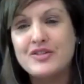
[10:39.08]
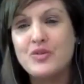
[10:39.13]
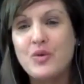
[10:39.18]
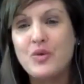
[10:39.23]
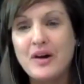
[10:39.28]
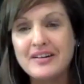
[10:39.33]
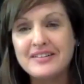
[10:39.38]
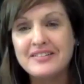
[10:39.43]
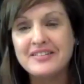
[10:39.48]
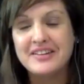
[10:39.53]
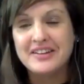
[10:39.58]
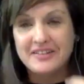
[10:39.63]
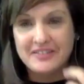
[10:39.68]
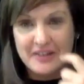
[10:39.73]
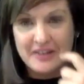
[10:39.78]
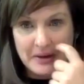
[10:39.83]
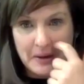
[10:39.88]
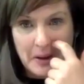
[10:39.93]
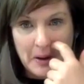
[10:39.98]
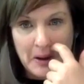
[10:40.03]
one thing that
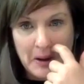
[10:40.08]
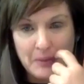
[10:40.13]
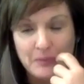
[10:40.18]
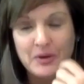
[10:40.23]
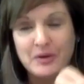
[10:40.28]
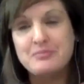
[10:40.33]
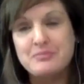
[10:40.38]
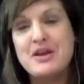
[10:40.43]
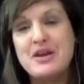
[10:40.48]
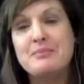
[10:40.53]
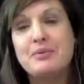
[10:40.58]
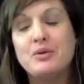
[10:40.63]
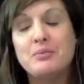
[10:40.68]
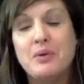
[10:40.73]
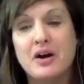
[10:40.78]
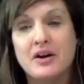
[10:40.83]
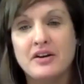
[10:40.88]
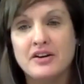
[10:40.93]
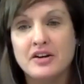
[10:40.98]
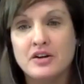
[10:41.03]
when people
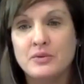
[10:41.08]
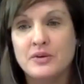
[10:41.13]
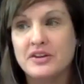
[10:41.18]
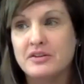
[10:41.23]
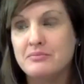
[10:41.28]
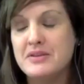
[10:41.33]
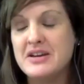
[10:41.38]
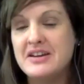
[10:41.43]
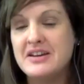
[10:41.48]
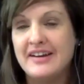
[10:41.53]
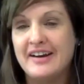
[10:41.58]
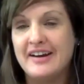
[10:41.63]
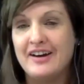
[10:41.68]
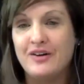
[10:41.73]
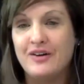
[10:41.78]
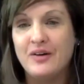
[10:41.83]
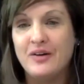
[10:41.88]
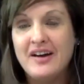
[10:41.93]
partner with me now,